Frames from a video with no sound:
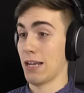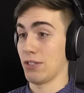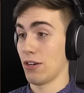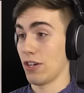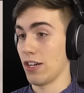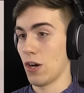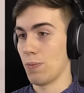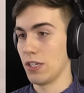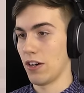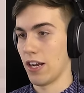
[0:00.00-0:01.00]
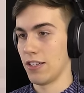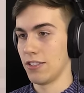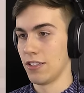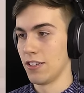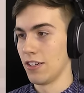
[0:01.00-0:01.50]
I'm so good. Open your
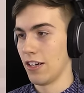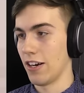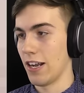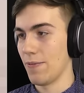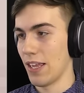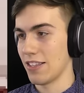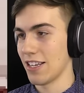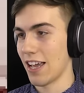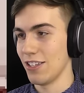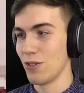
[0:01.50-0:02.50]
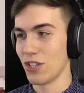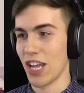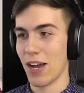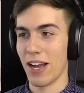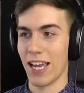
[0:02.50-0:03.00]
eyes. All right, that's not usually
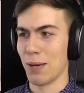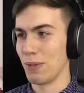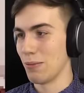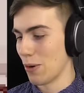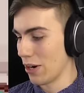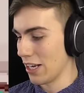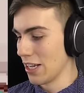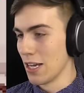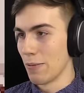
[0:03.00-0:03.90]
how I get up in the morning,